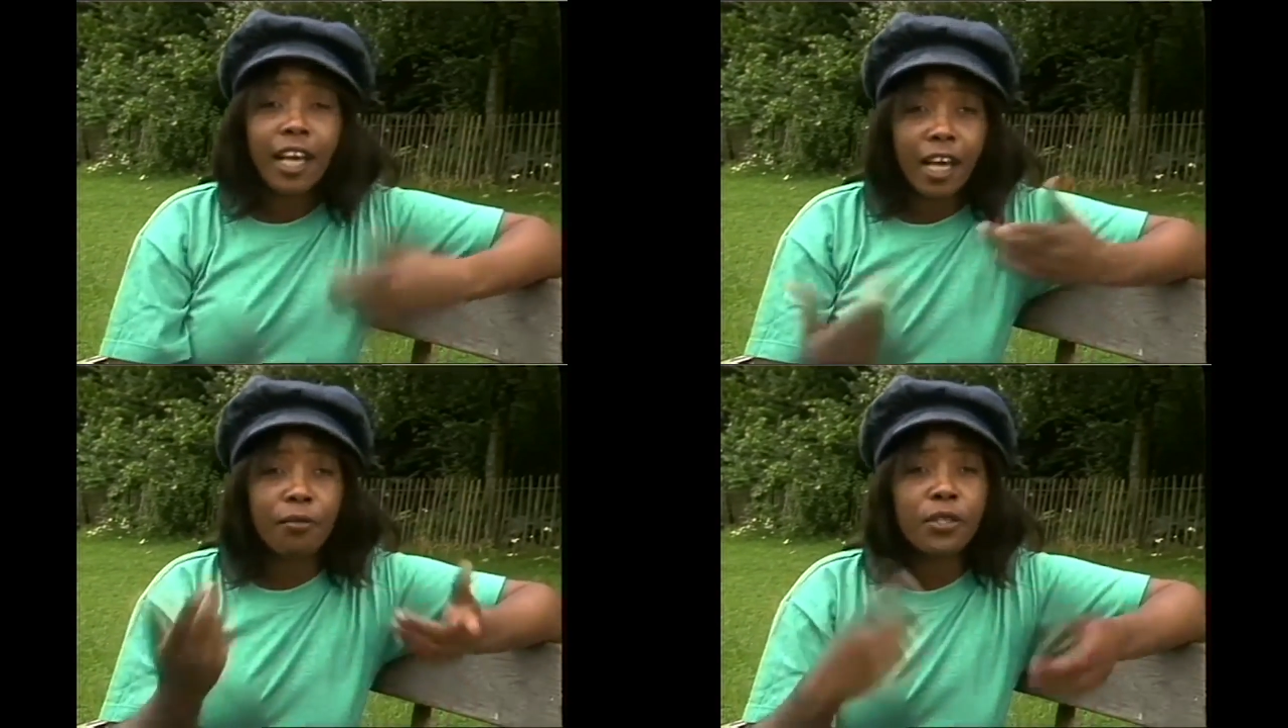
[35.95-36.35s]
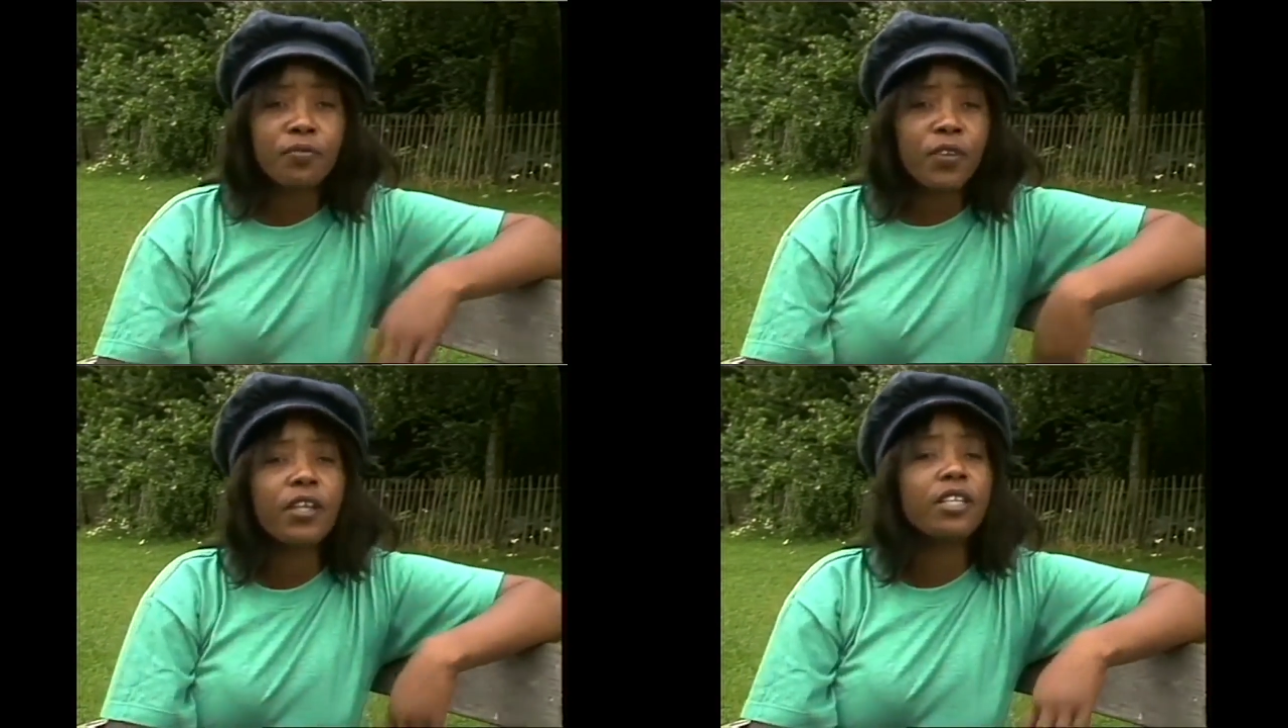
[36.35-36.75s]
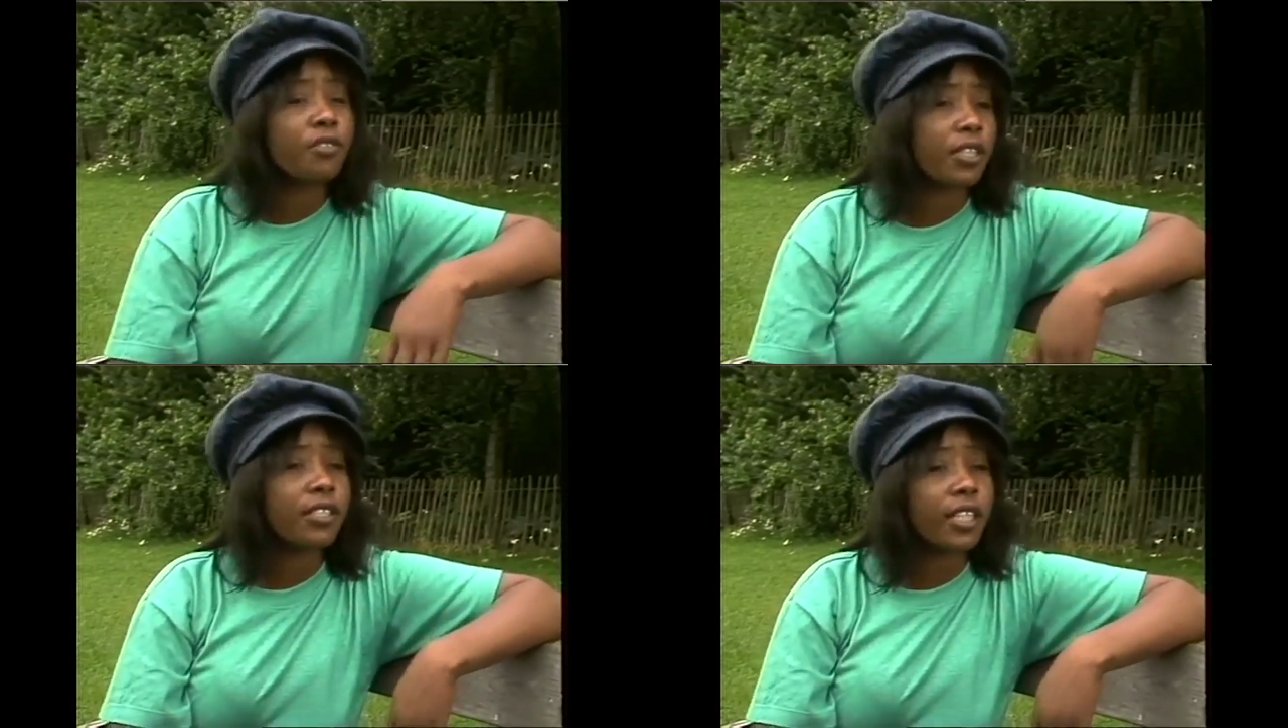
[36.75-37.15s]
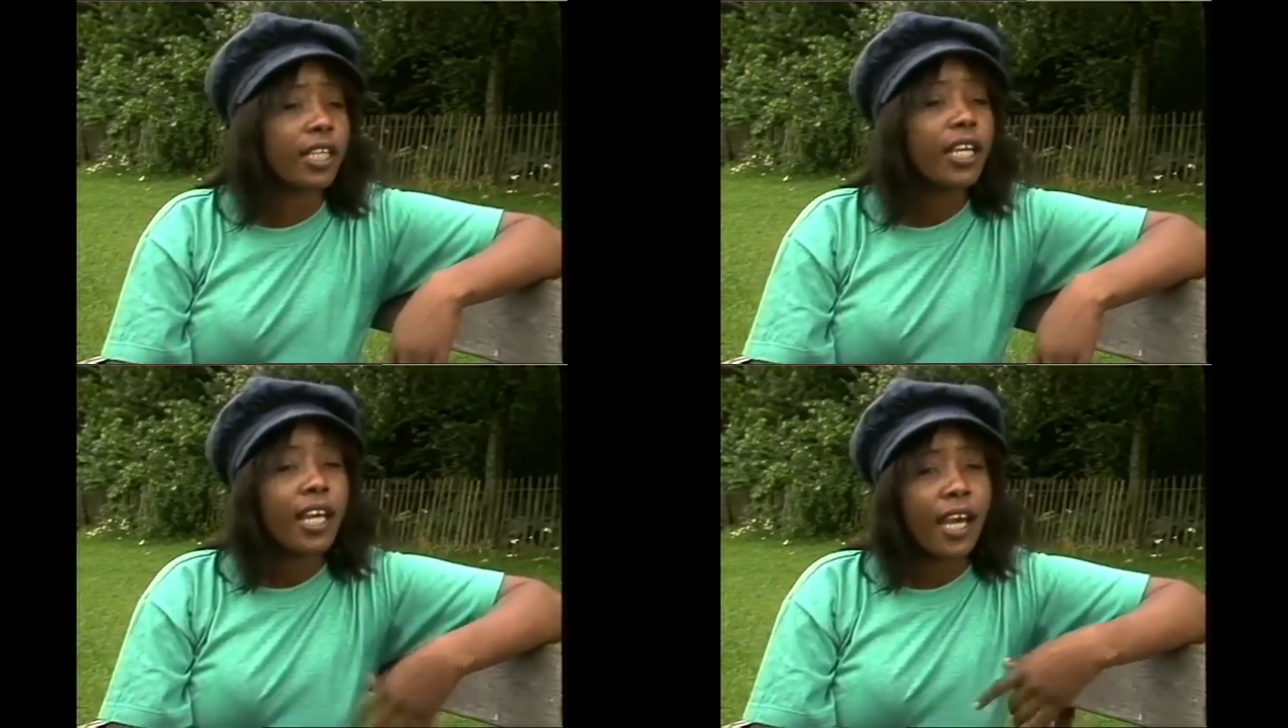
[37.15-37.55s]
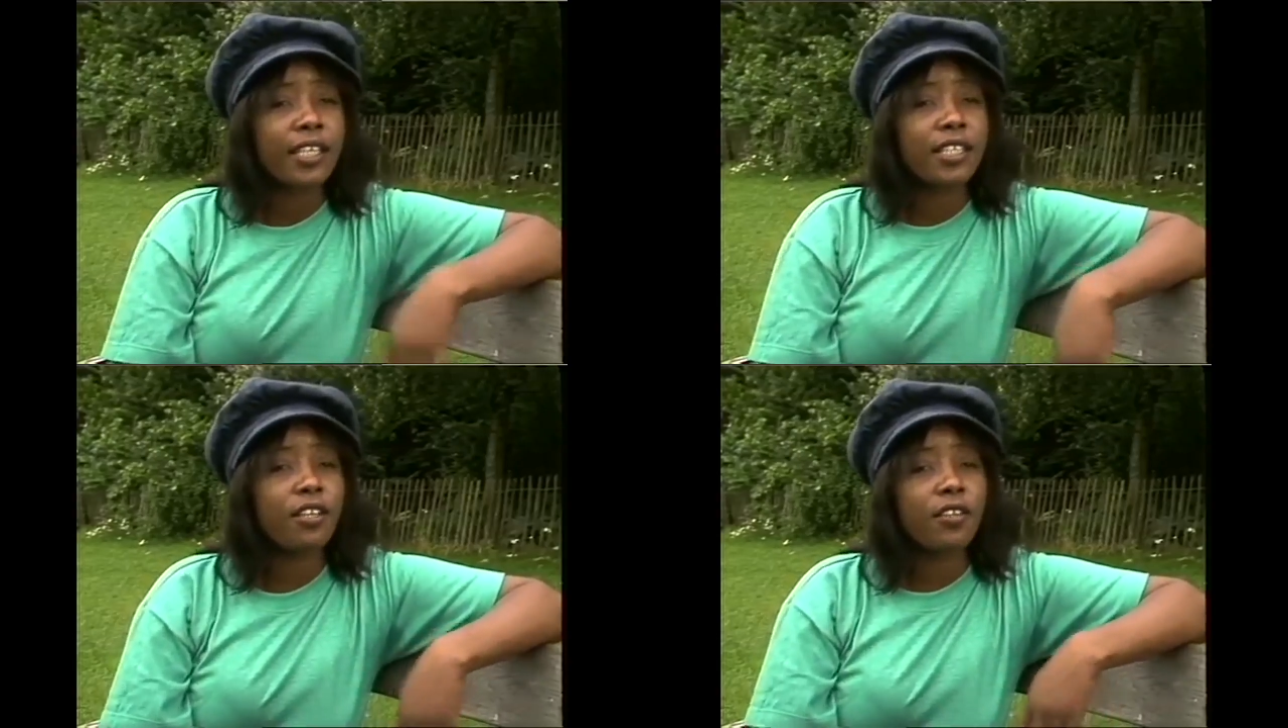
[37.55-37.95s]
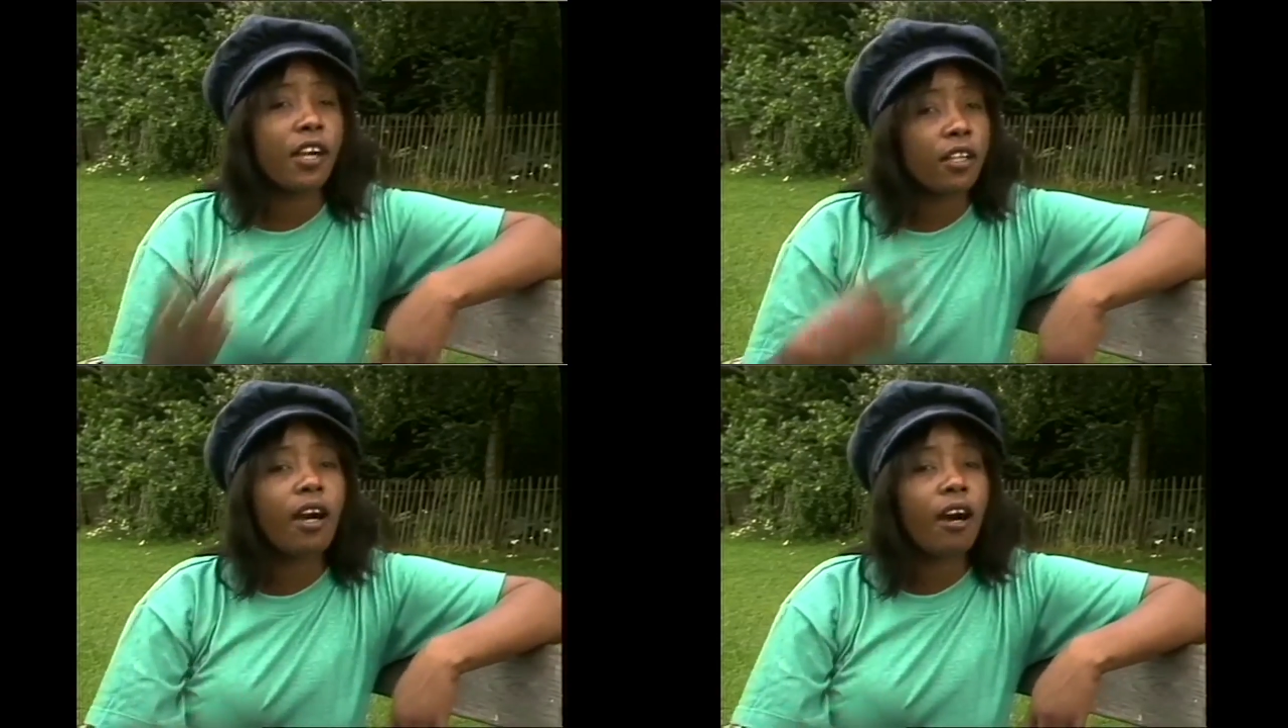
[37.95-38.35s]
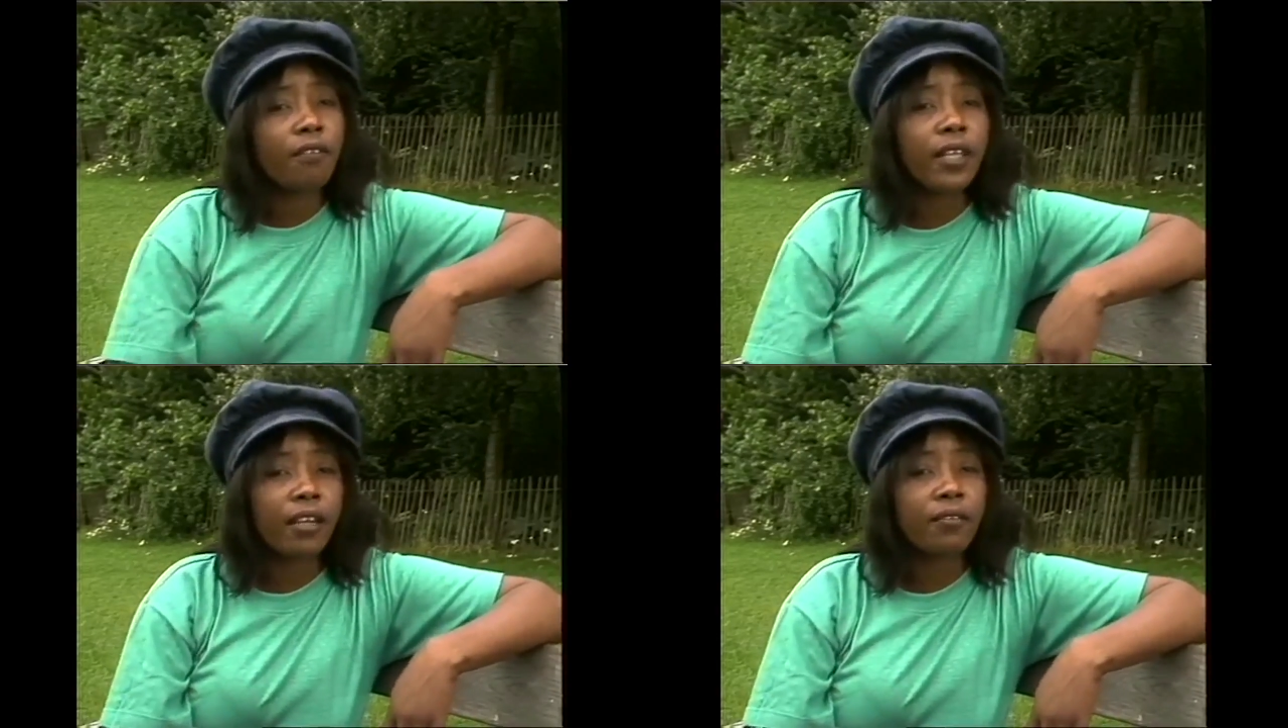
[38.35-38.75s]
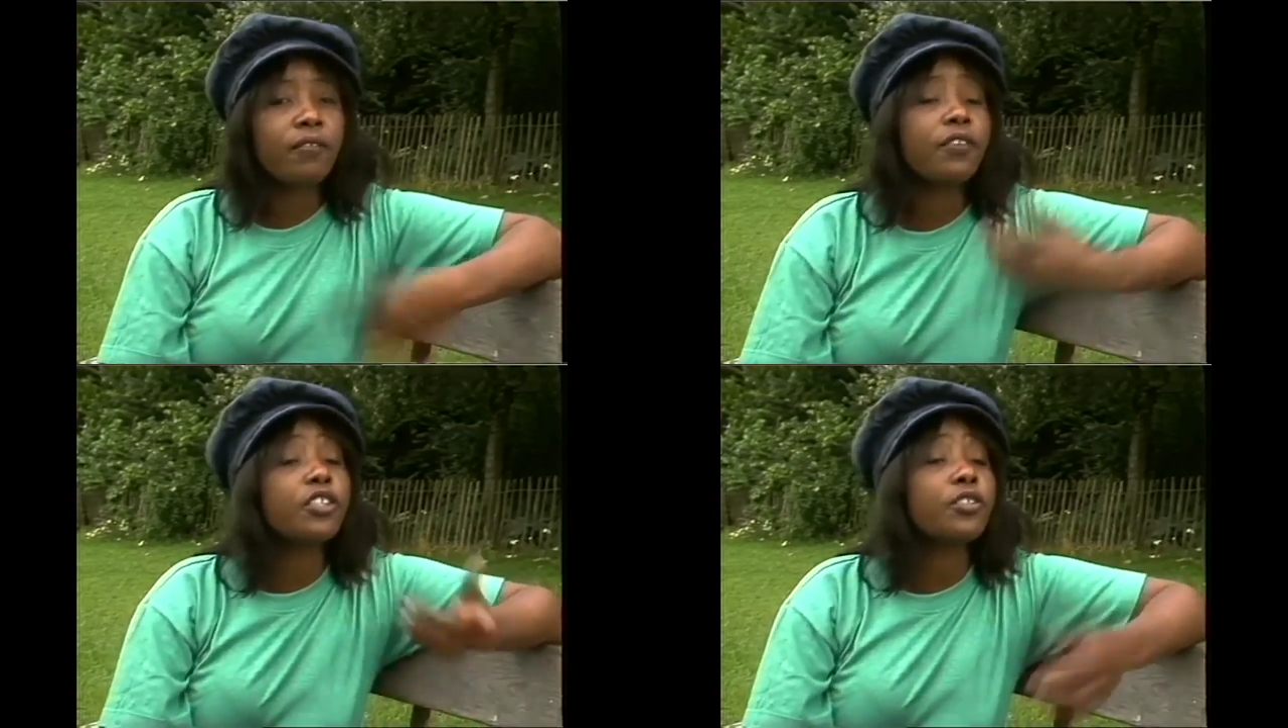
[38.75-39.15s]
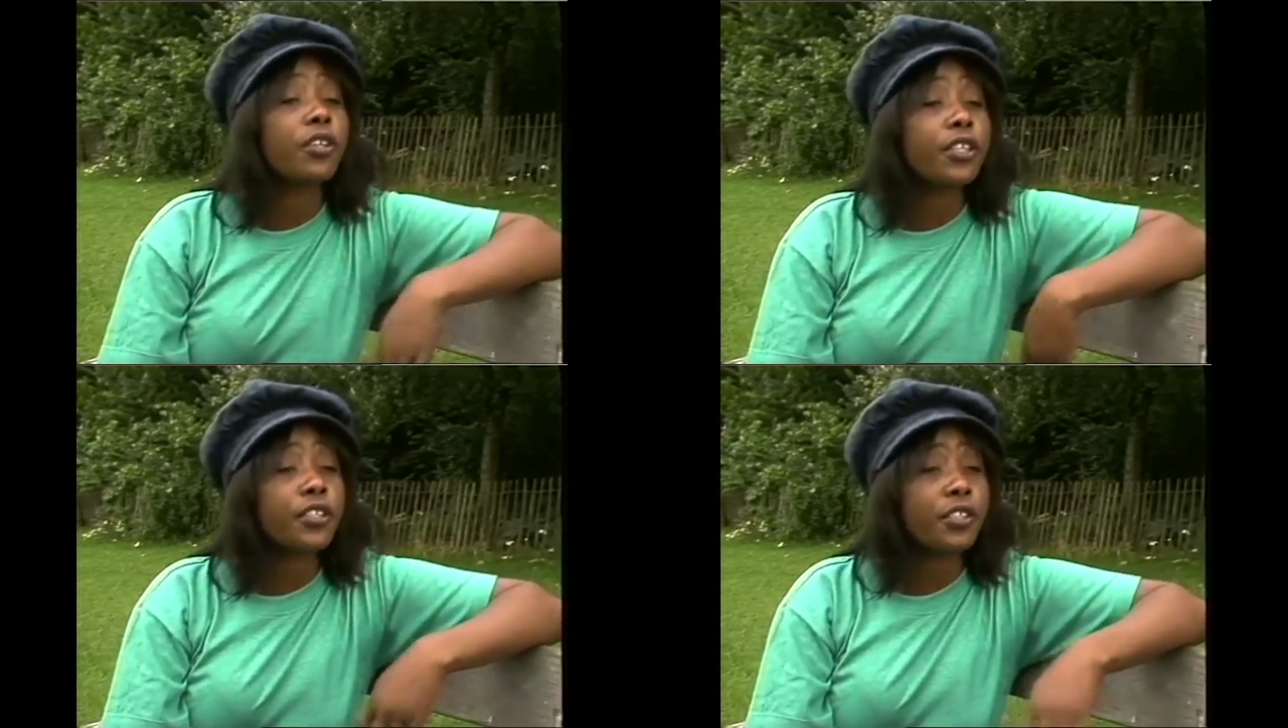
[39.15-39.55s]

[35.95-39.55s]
And it was very interesting. I see how the other half live, for choice.